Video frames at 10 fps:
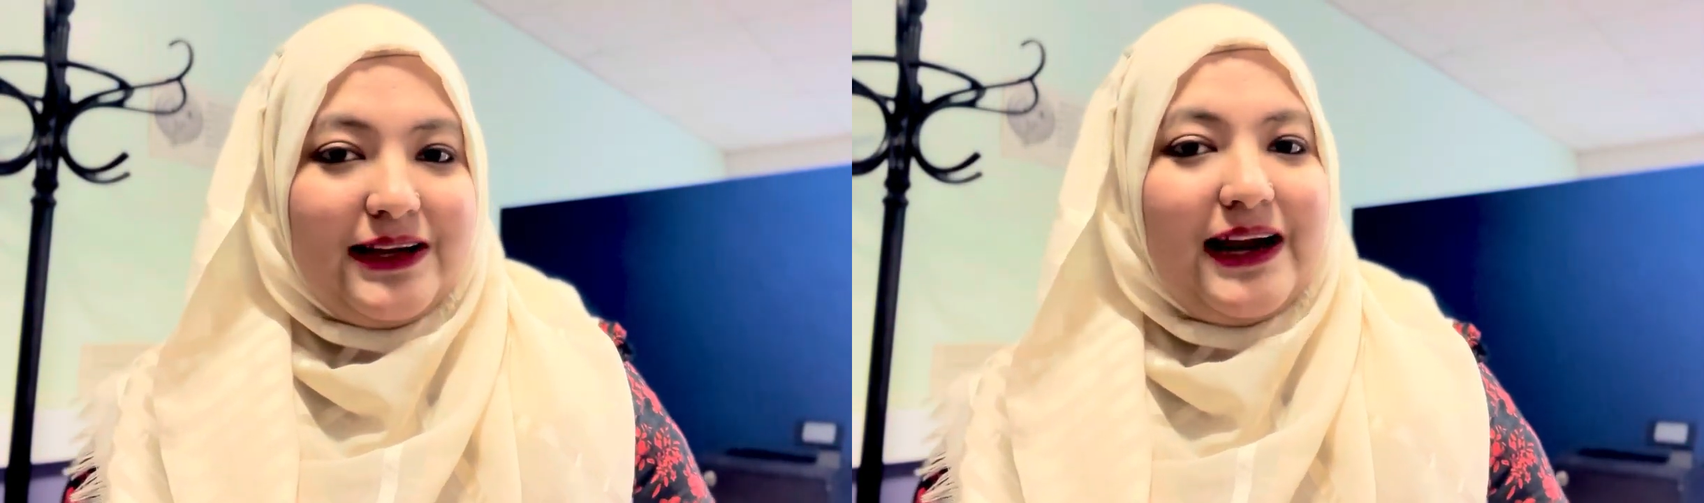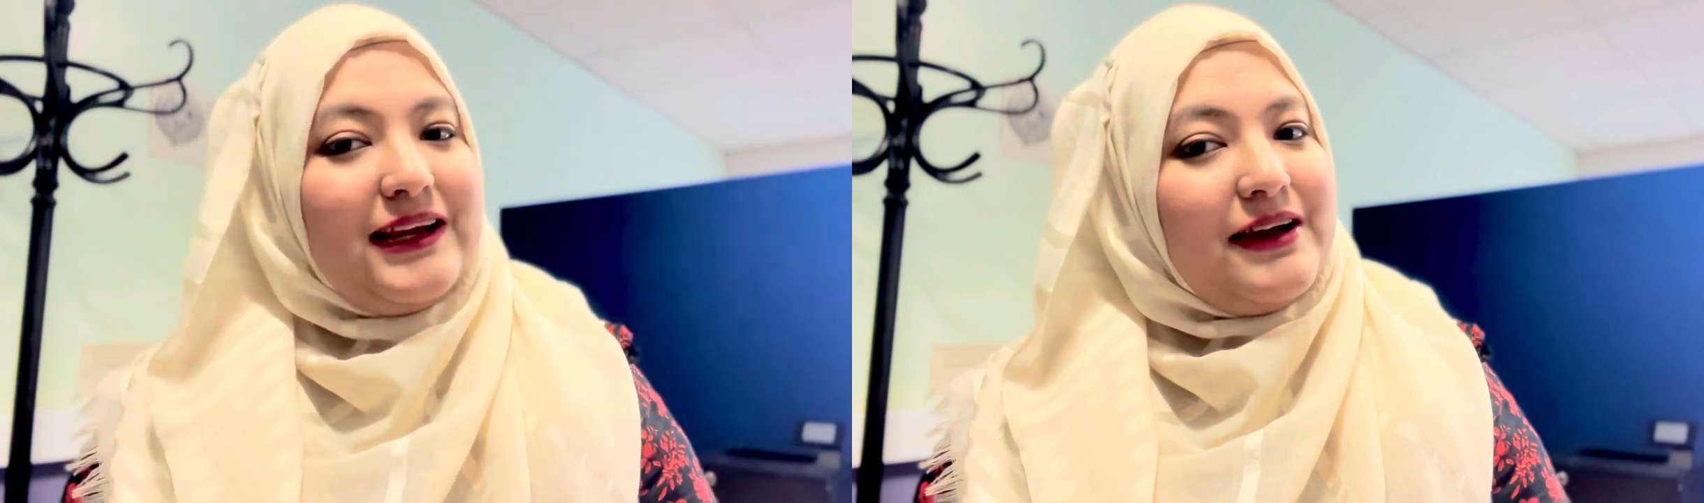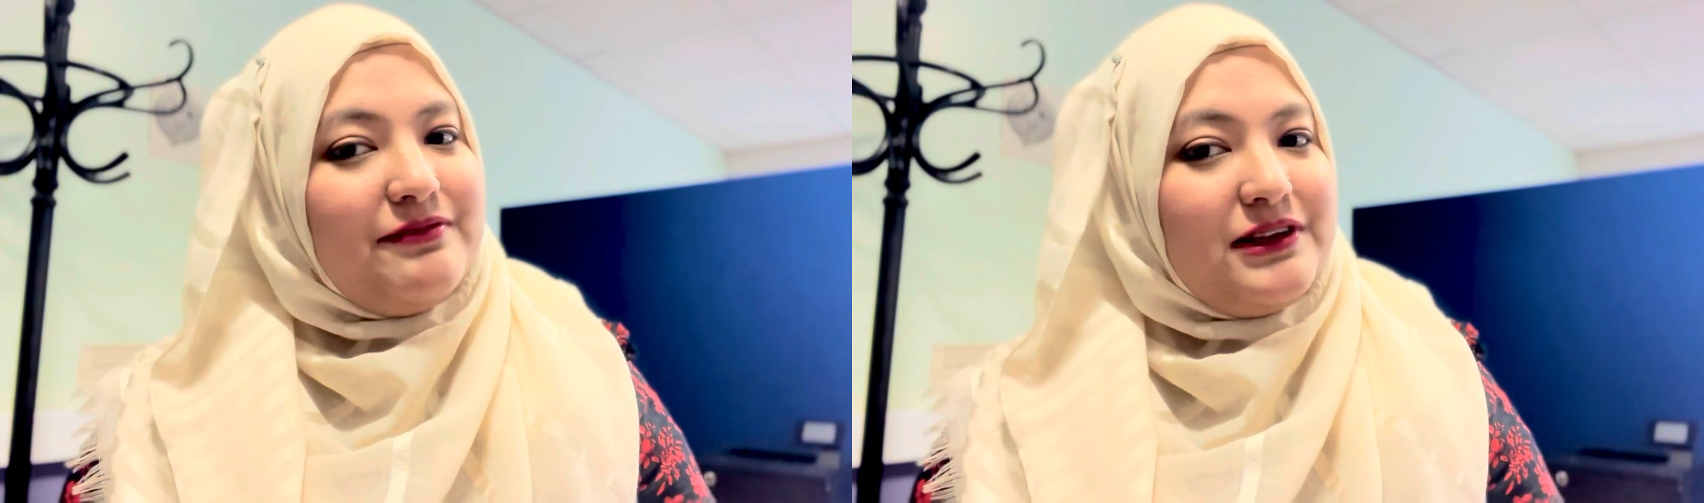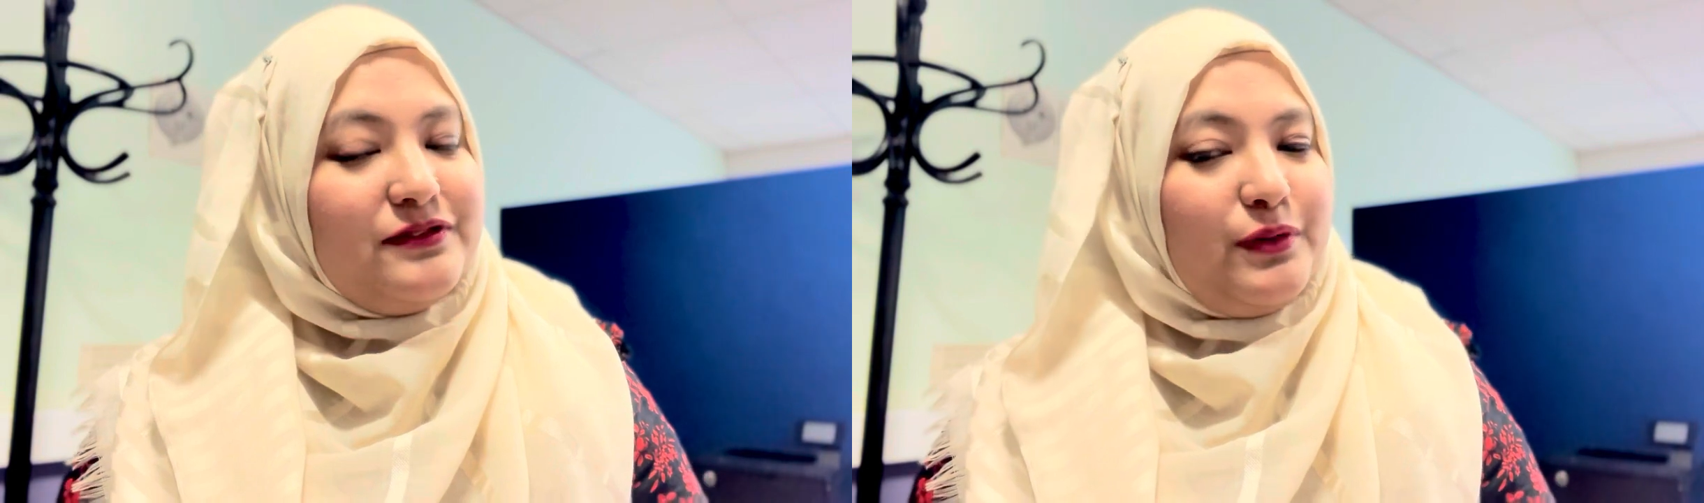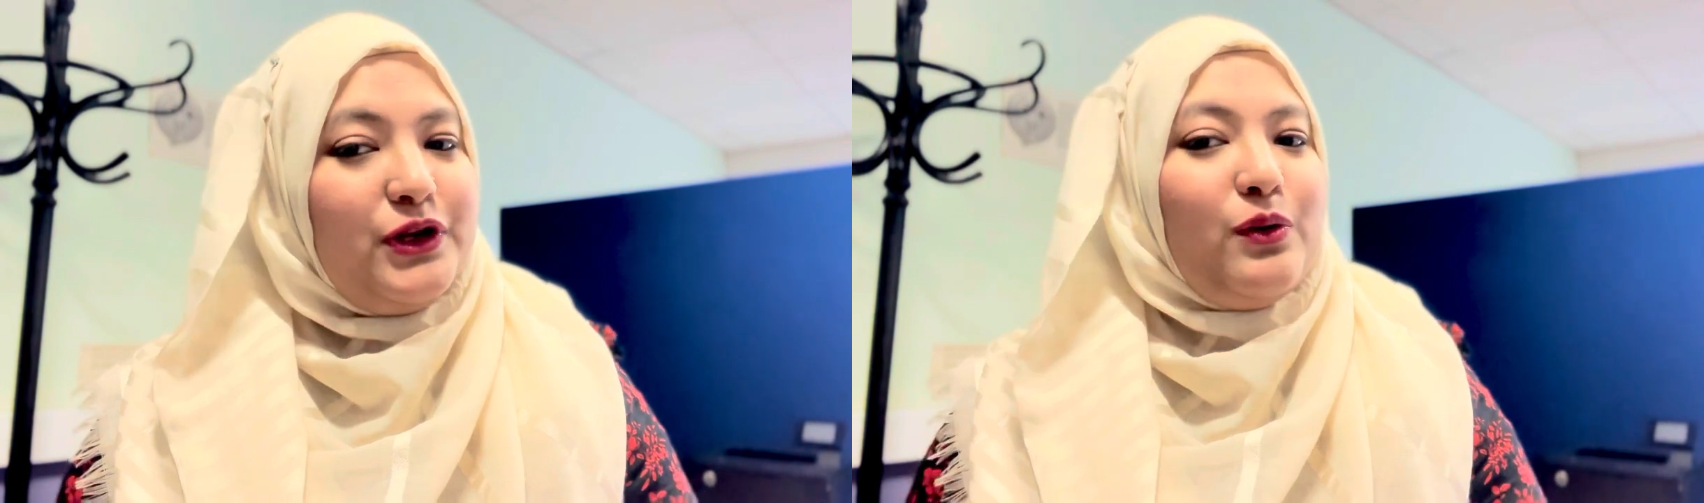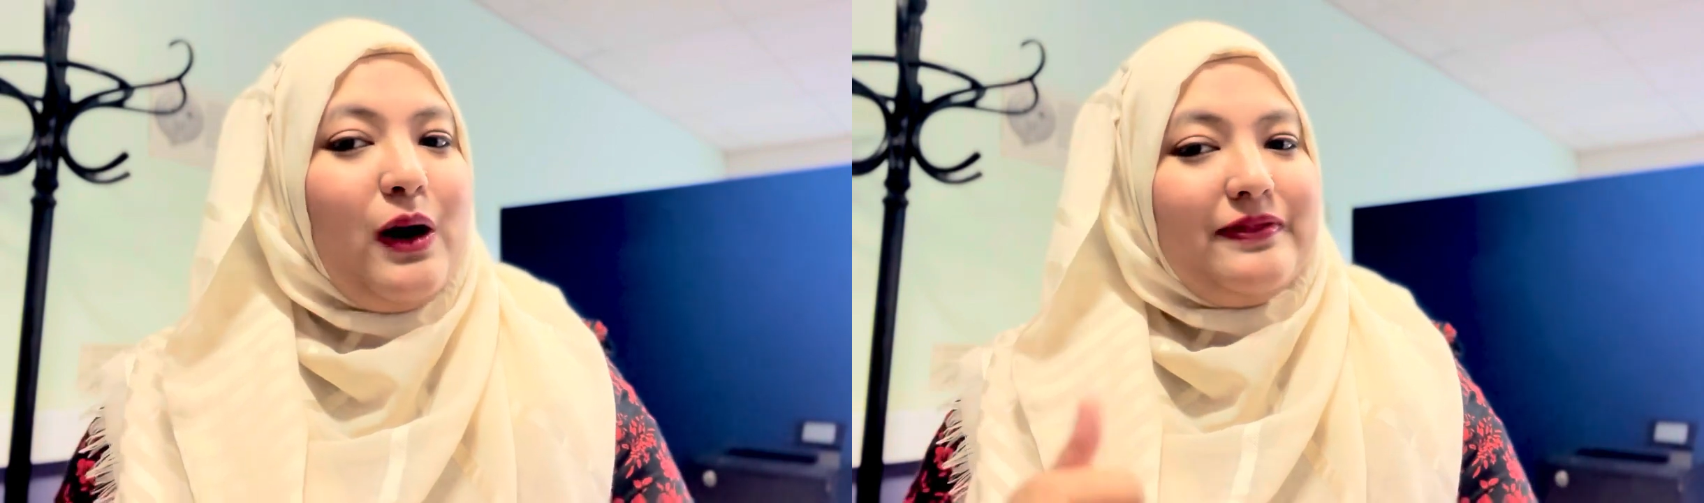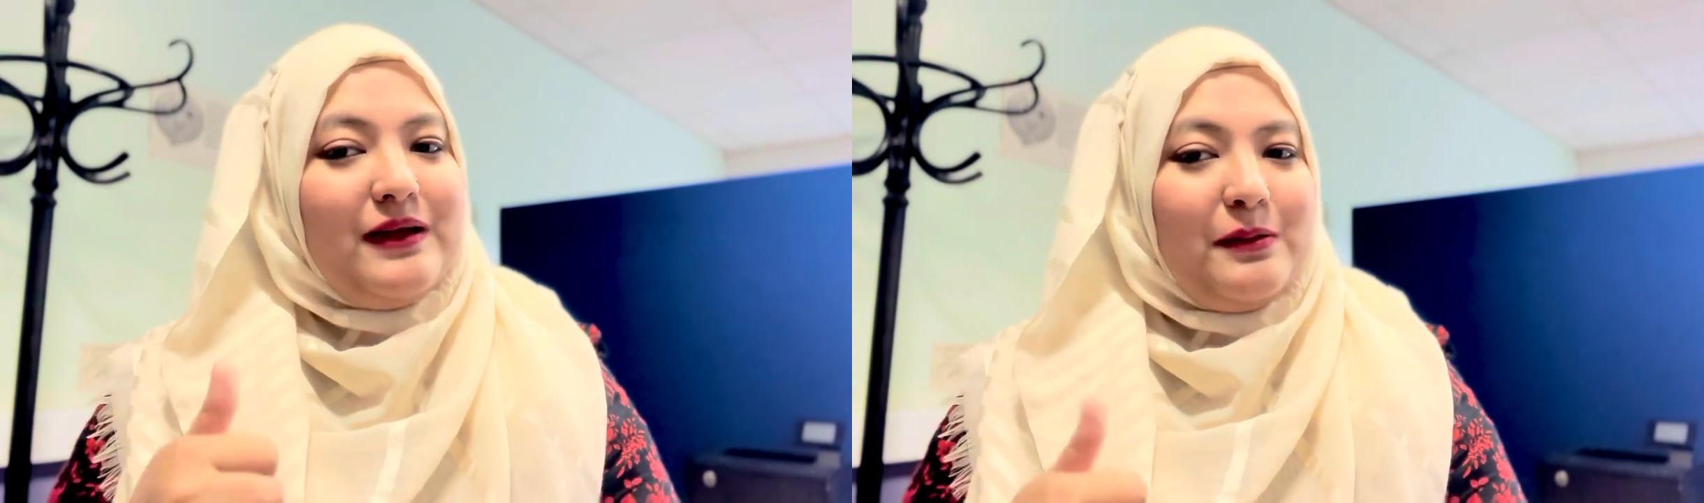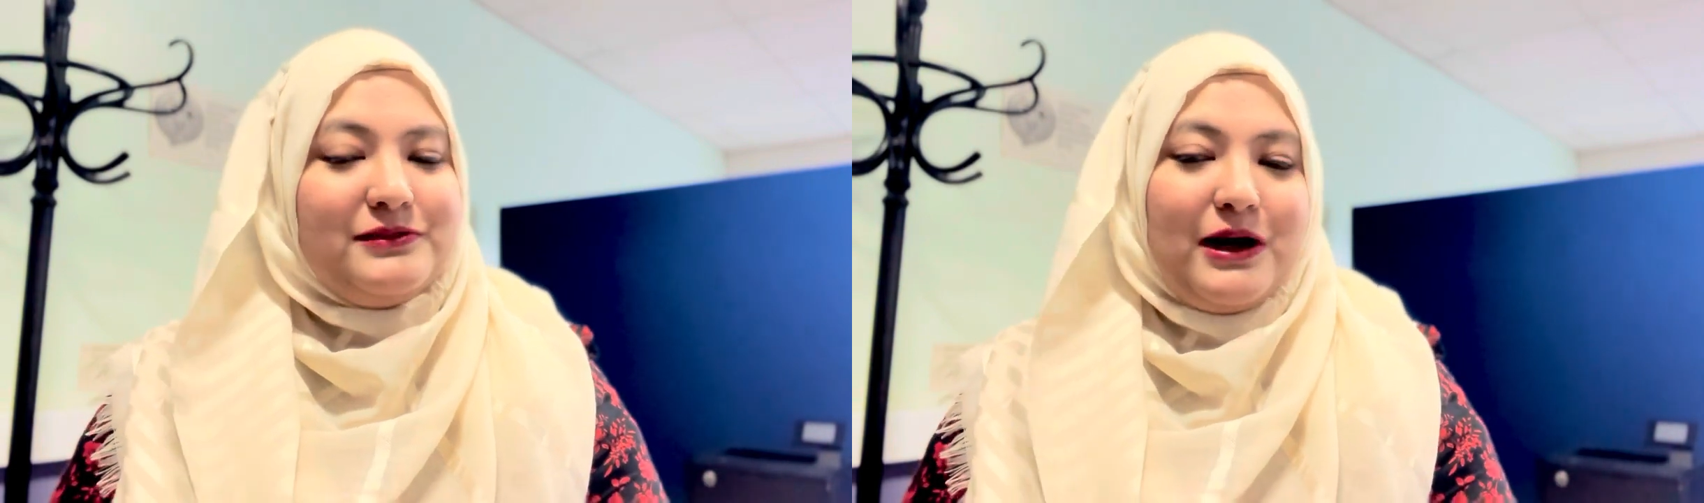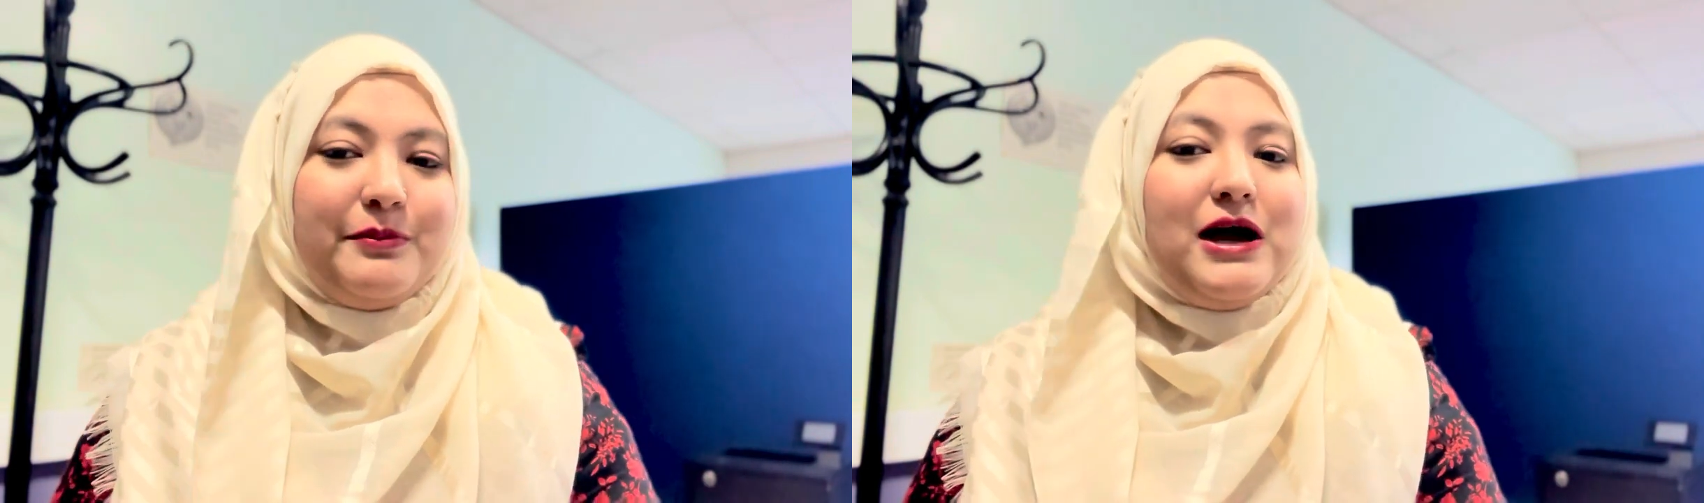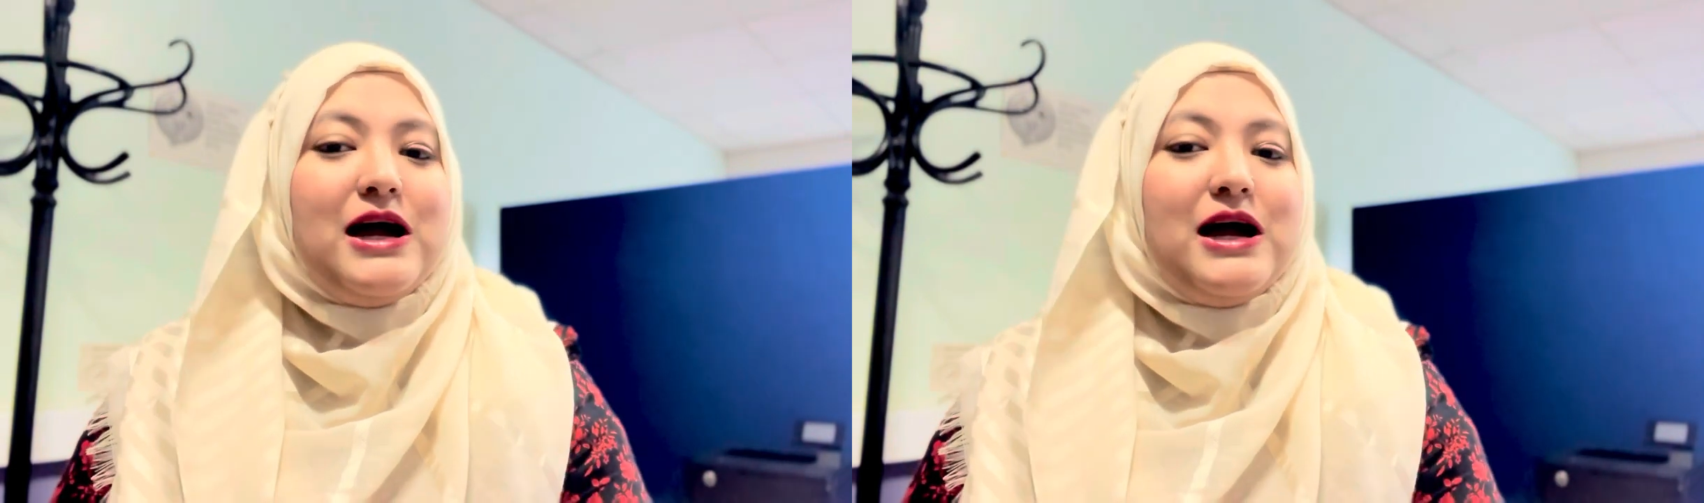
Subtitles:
and give this video a thumbs up.